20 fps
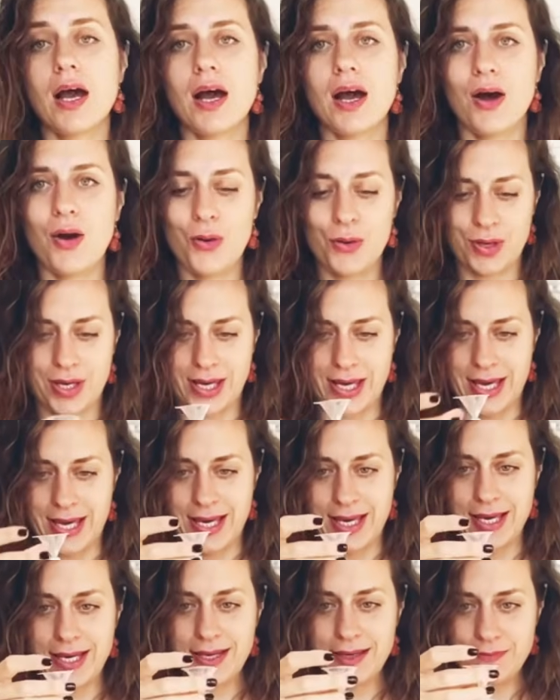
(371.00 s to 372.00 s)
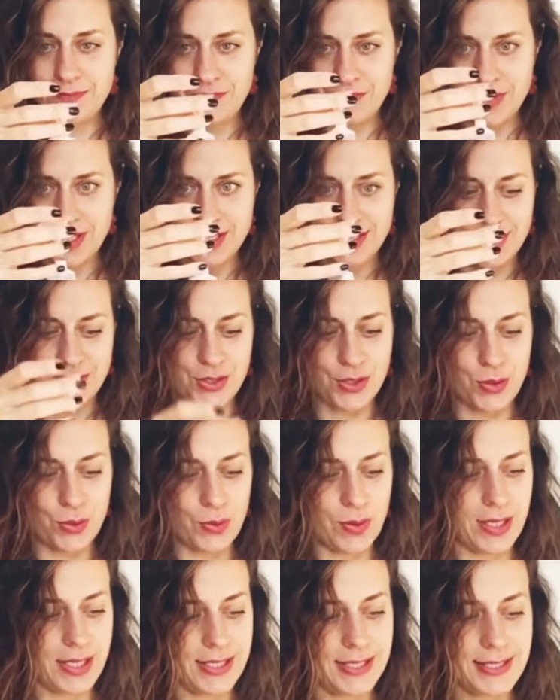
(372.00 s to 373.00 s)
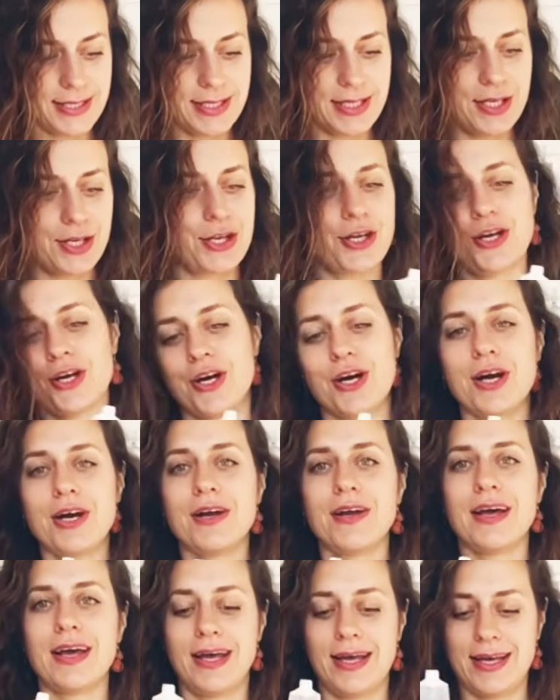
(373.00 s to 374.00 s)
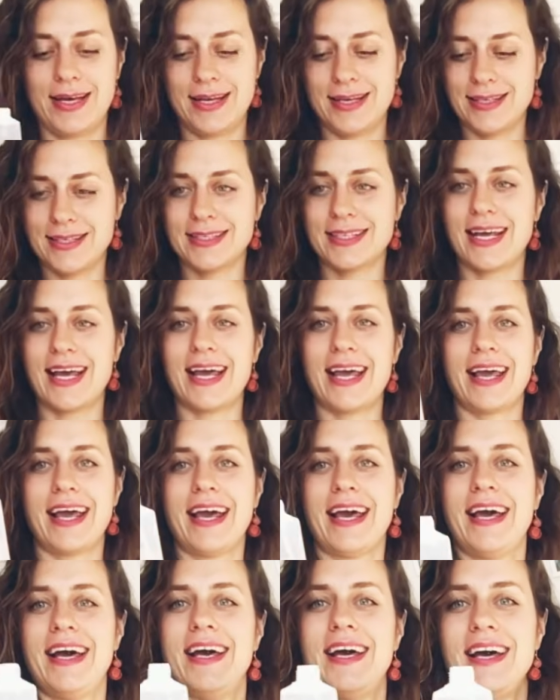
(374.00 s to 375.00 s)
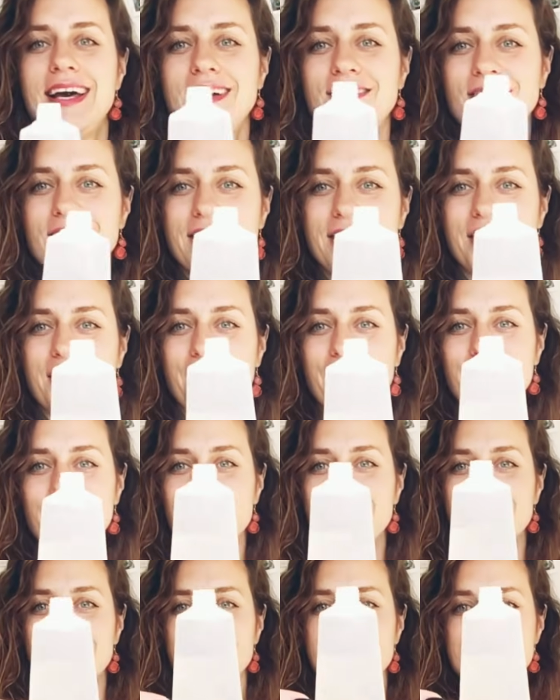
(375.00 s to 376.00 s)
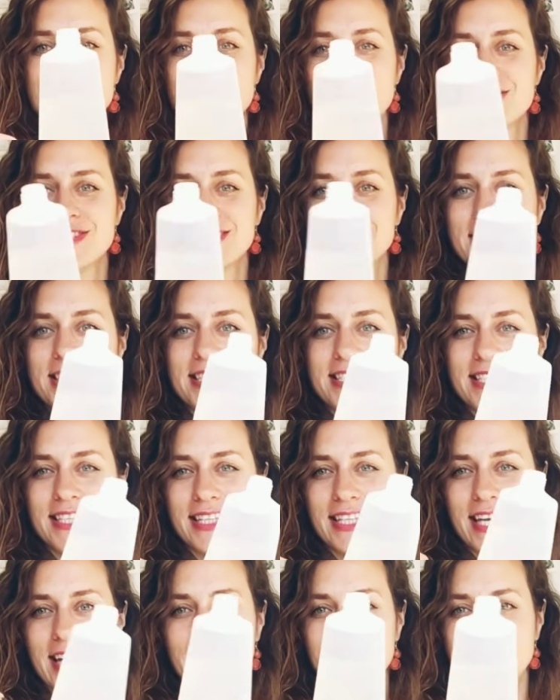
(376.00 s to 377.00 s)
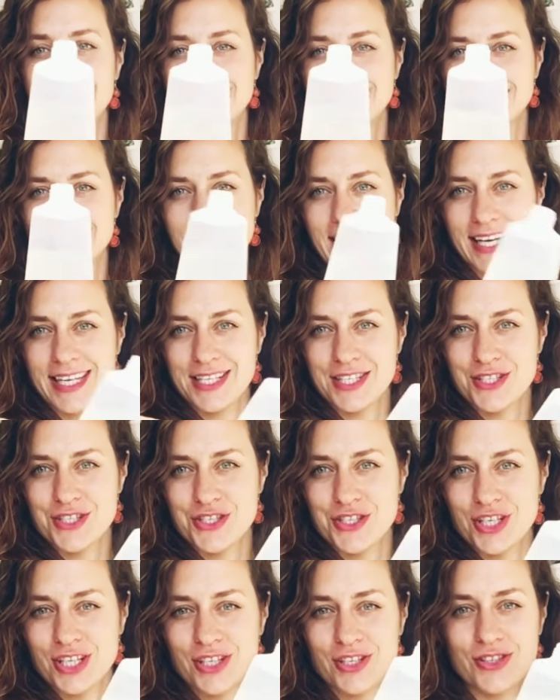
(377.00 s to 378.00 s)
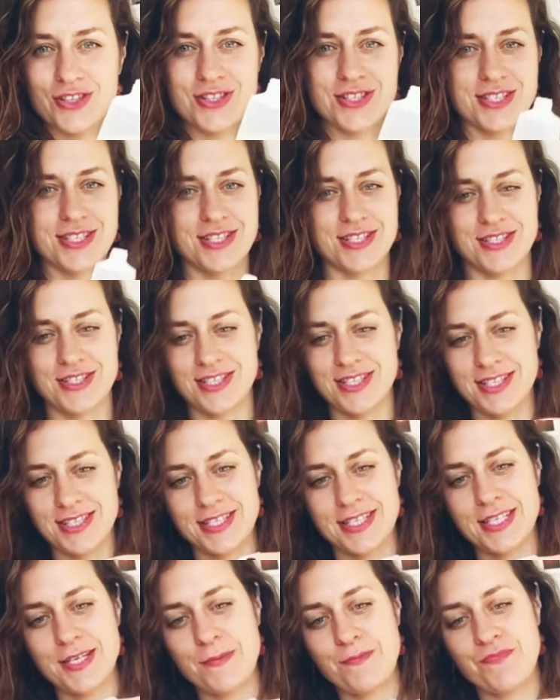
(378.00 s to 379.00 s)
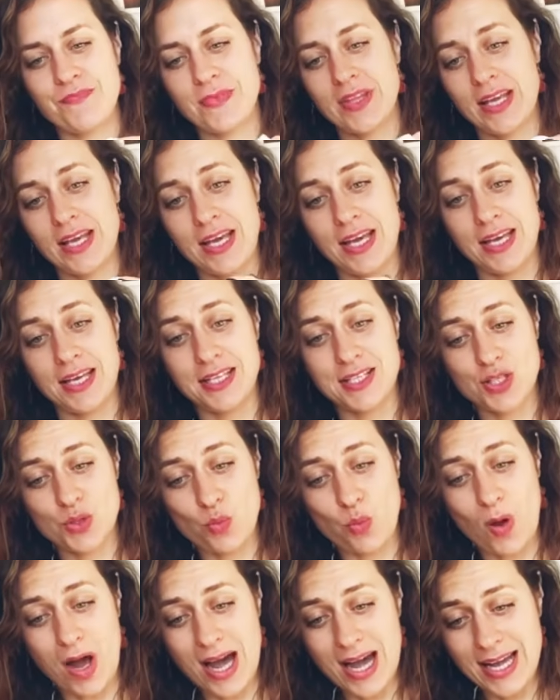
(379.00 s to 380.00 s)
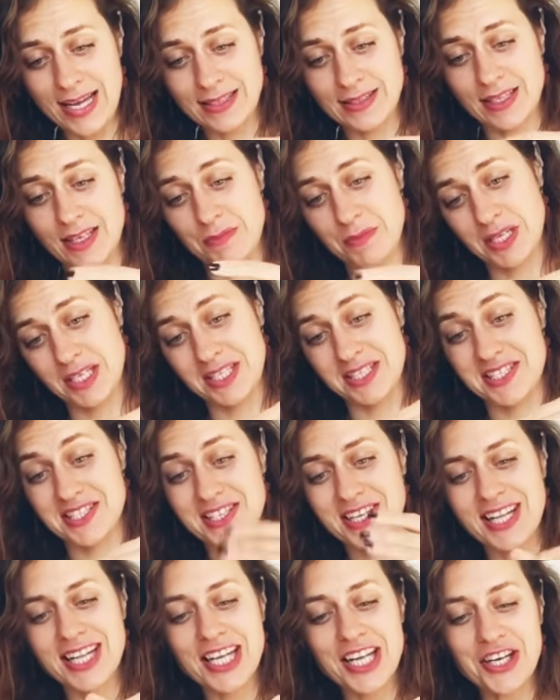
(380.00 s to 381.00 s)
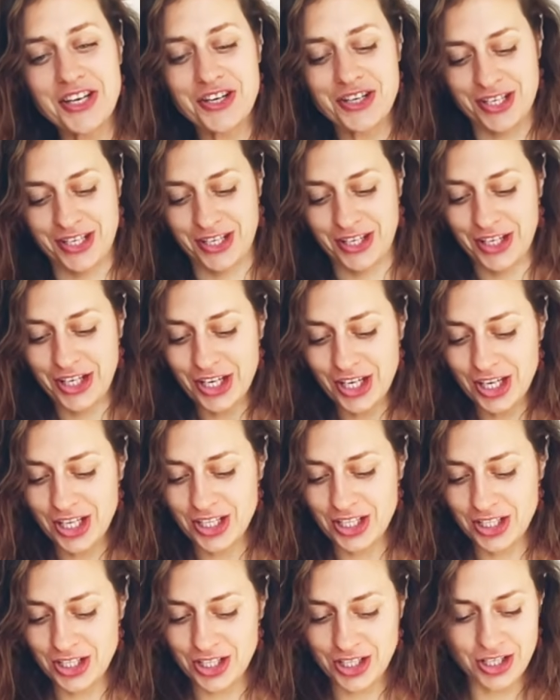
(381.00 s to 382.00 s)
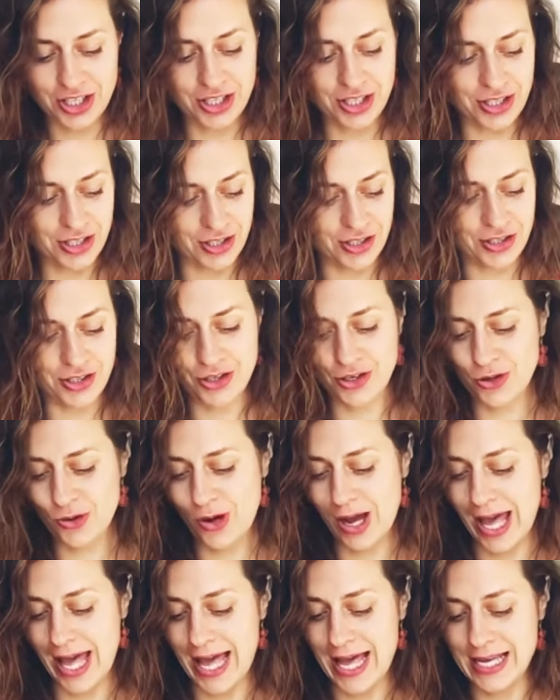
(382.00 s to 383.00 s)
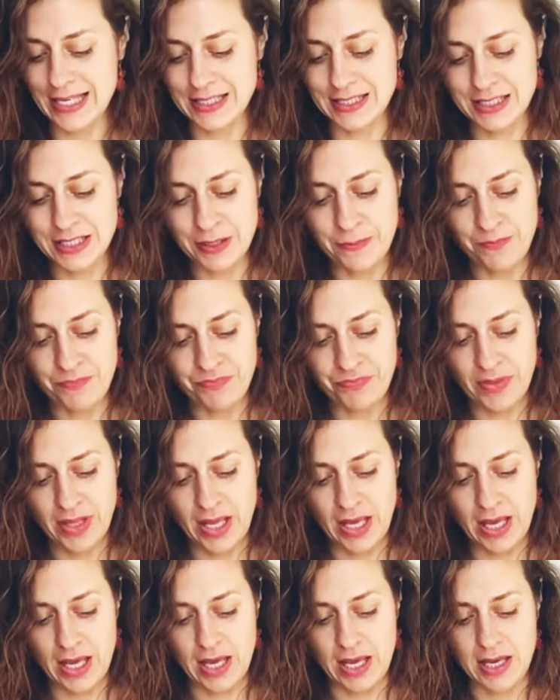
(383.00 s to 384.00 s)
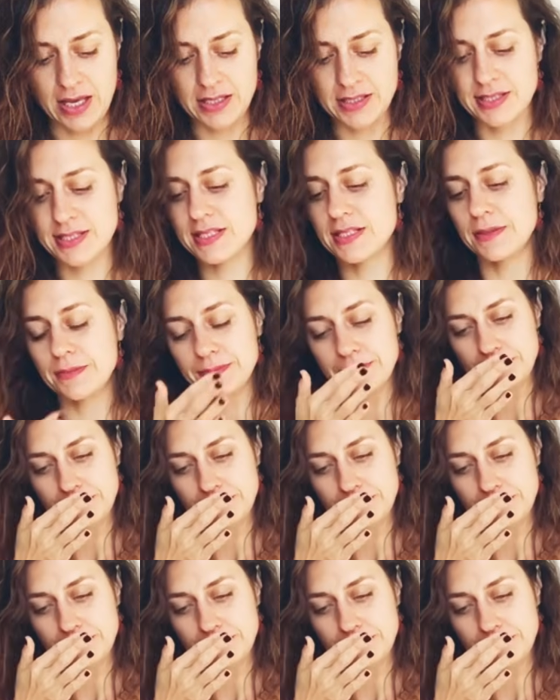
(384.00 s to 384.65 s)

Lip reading: Okay, so it's in here, and I have in here, as you see, it's like nice gel consistency. It's white, I mean it's clear in color, you know, and it's,